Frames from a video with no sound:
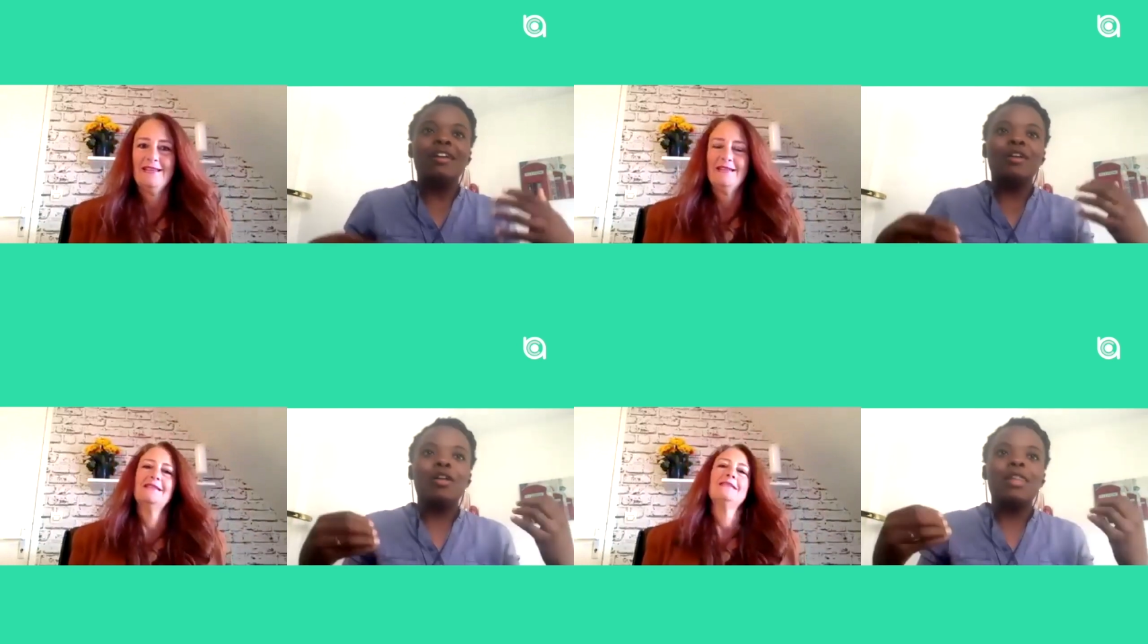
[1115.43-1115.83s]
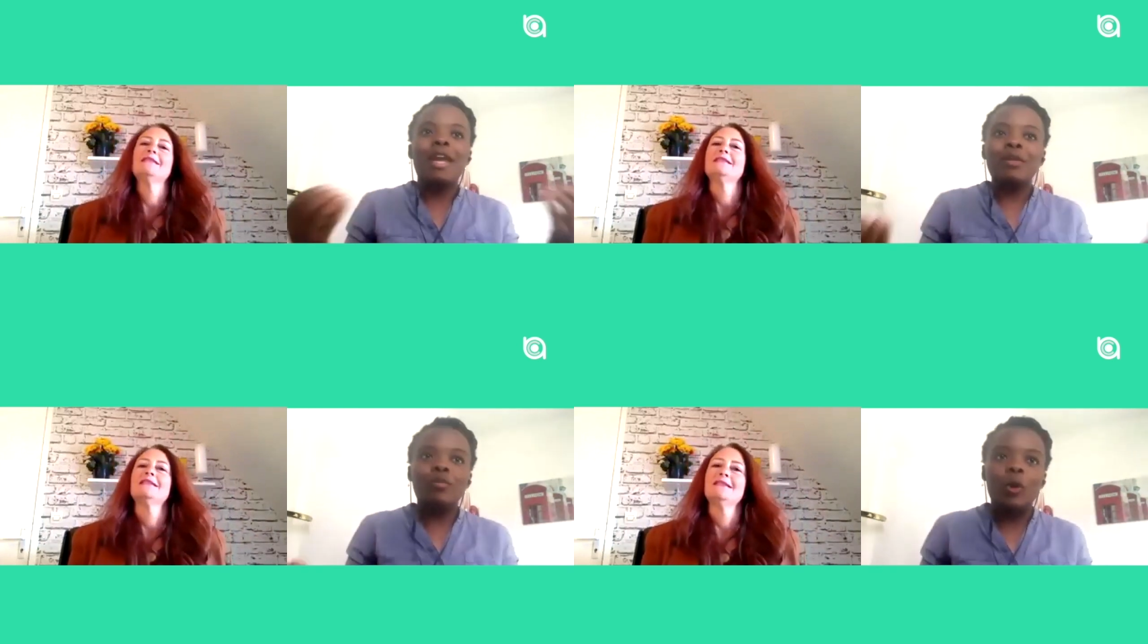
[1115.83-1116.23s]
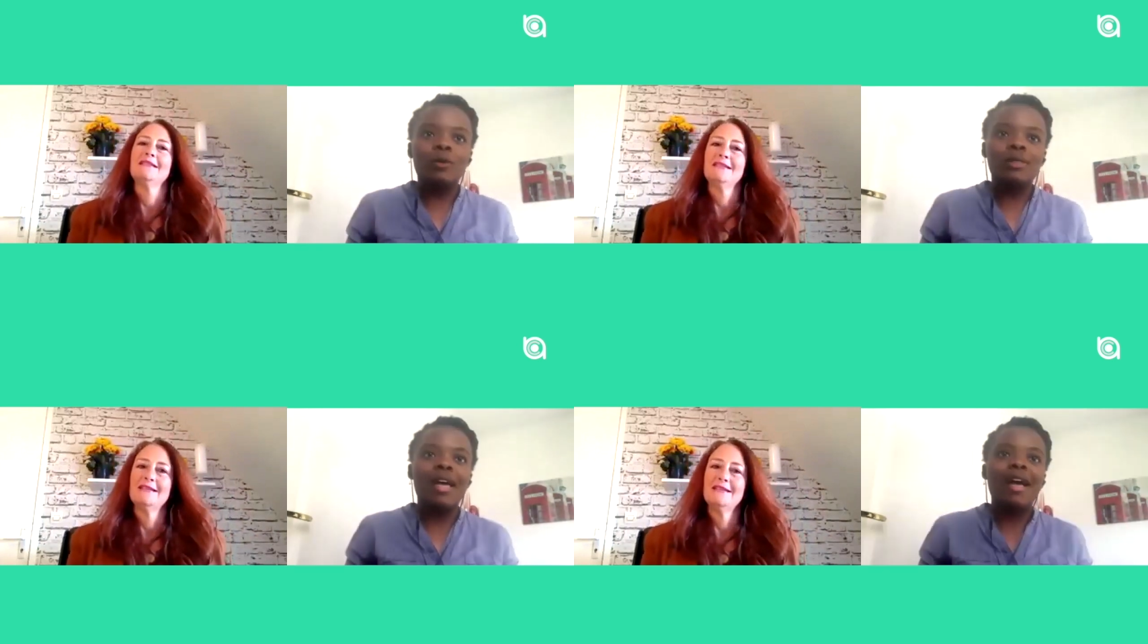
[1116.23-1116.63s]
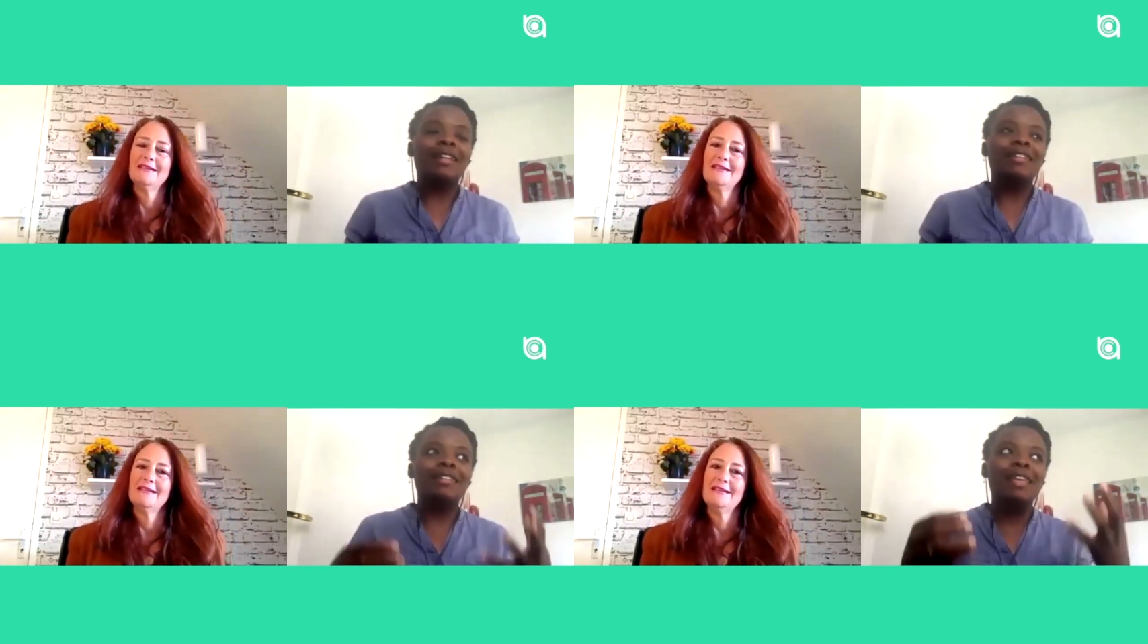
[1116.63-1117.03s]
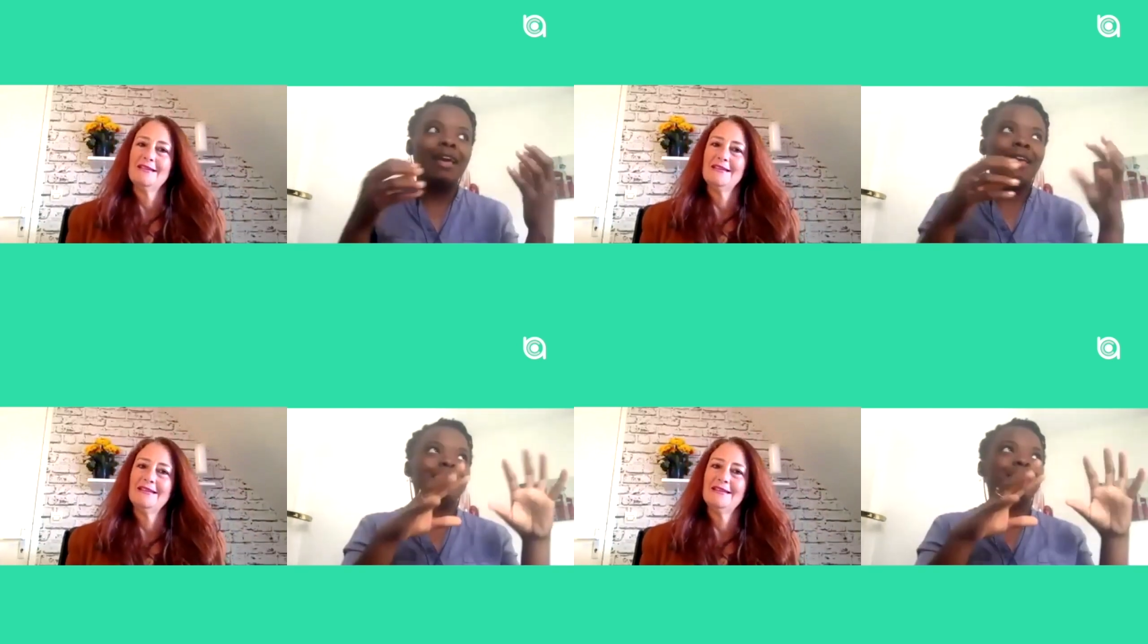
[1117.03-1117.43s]
Speaker 1: light bulbs that
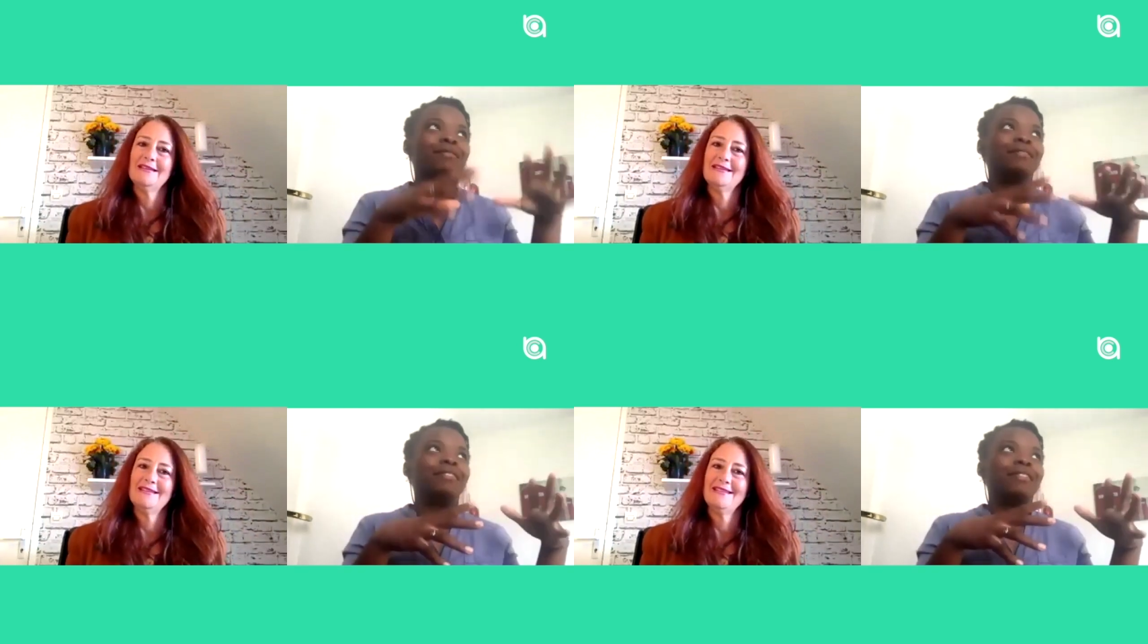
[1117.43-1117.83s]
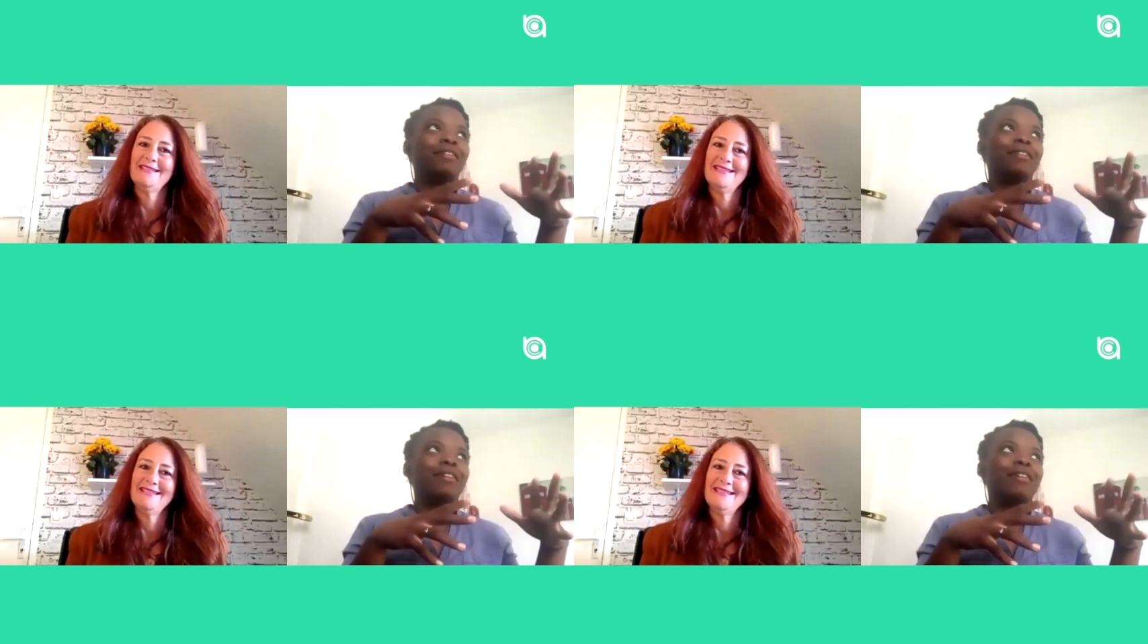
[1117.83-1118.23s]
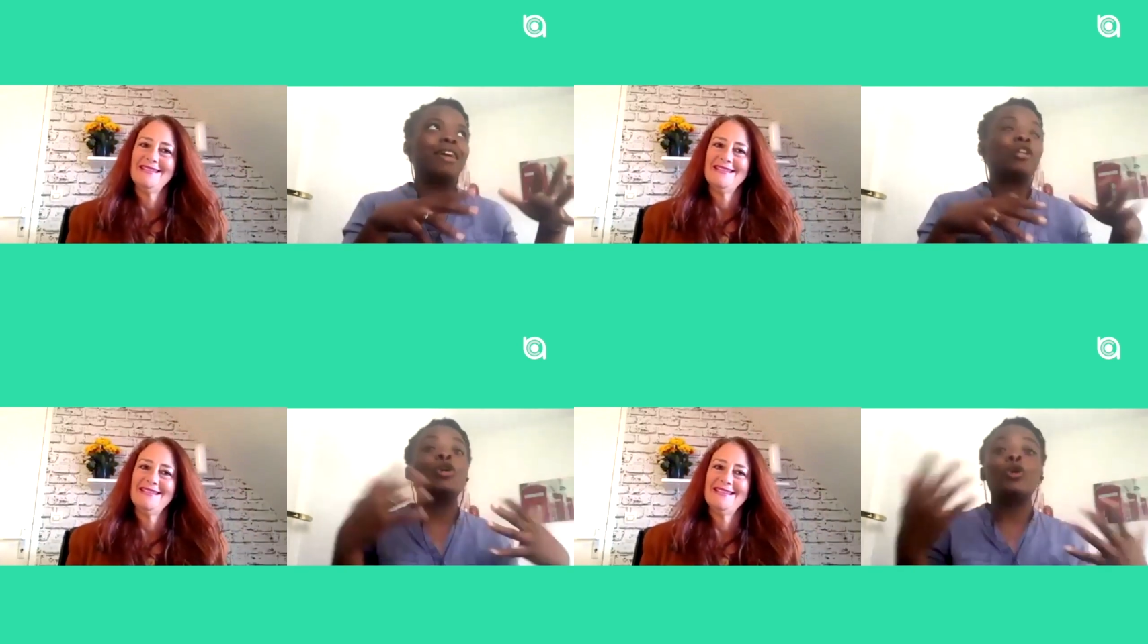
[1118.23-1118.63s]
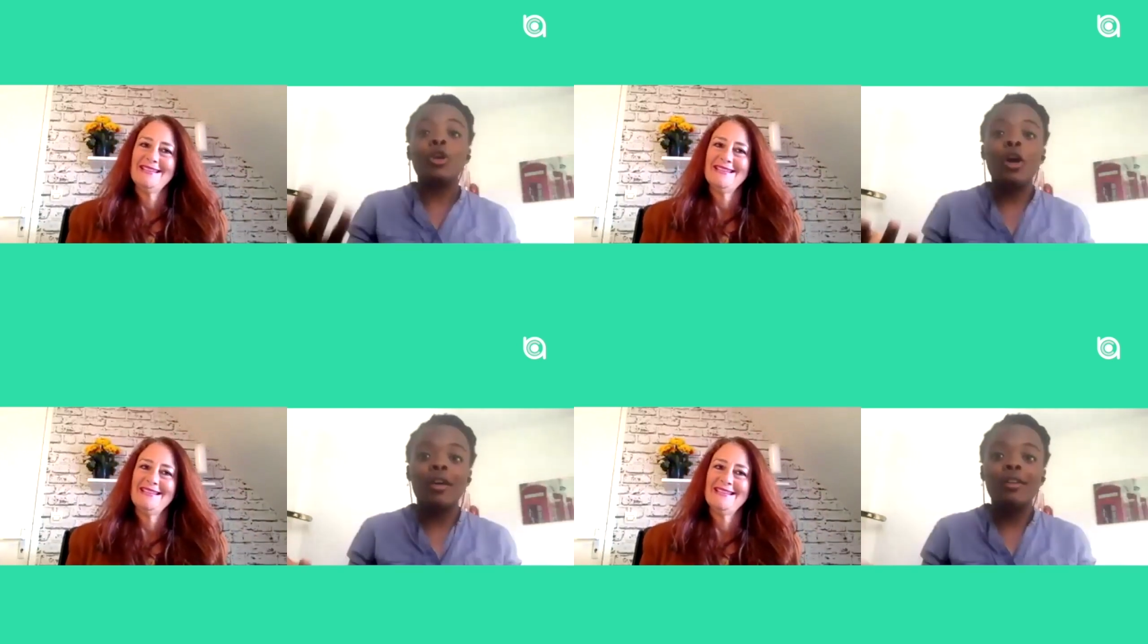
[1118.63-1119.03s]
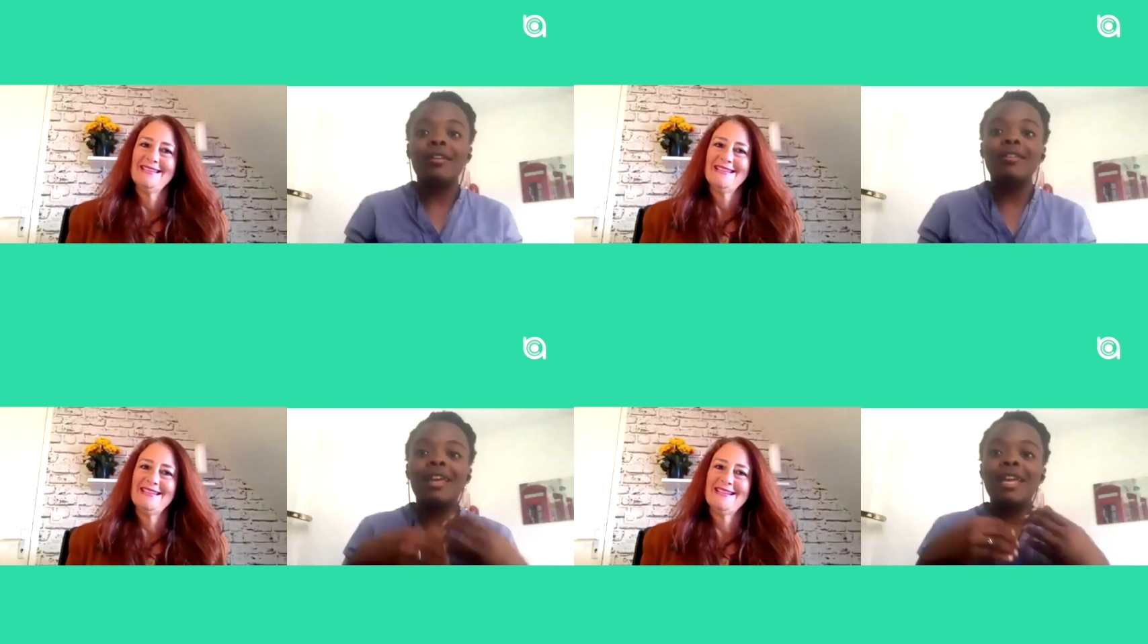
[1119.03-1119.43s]
get that turn on
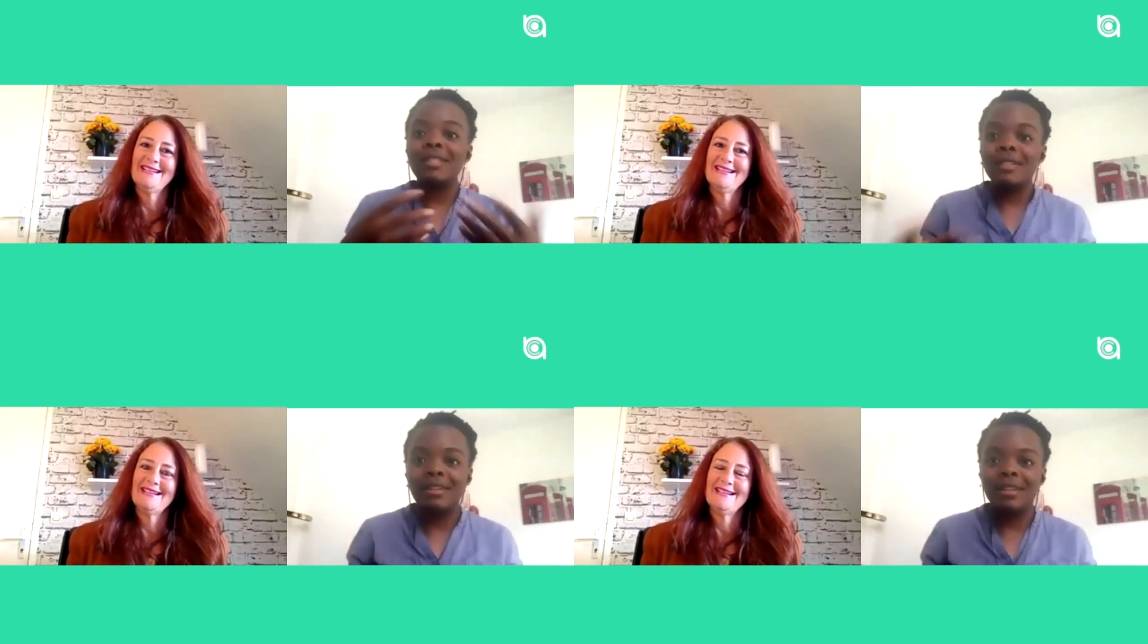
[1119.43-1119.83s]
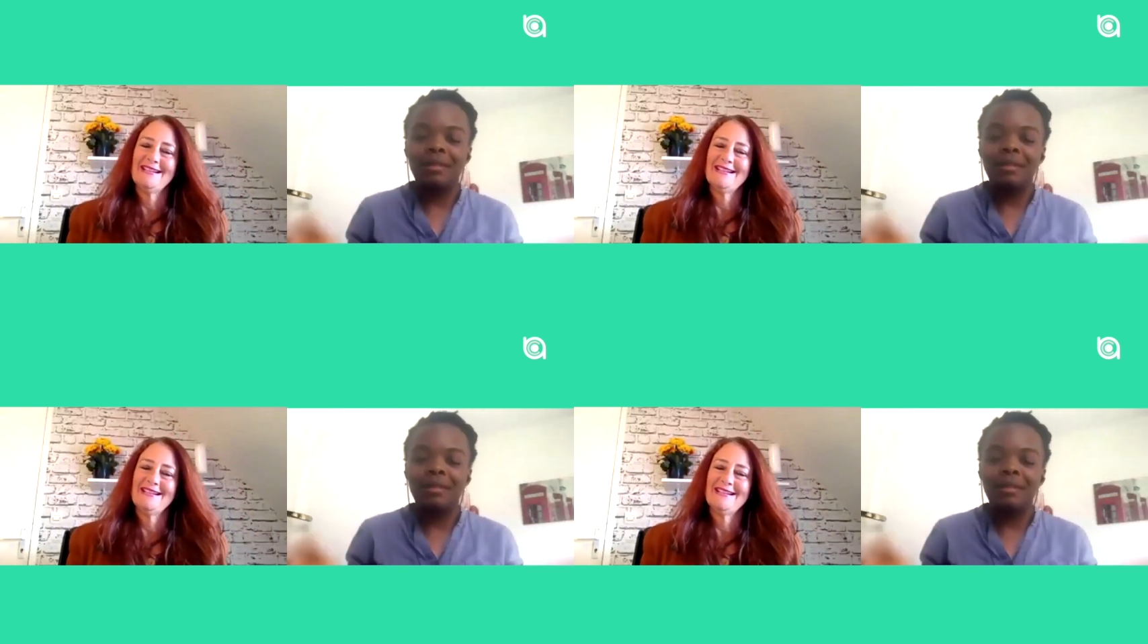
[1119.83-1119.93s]
instantly.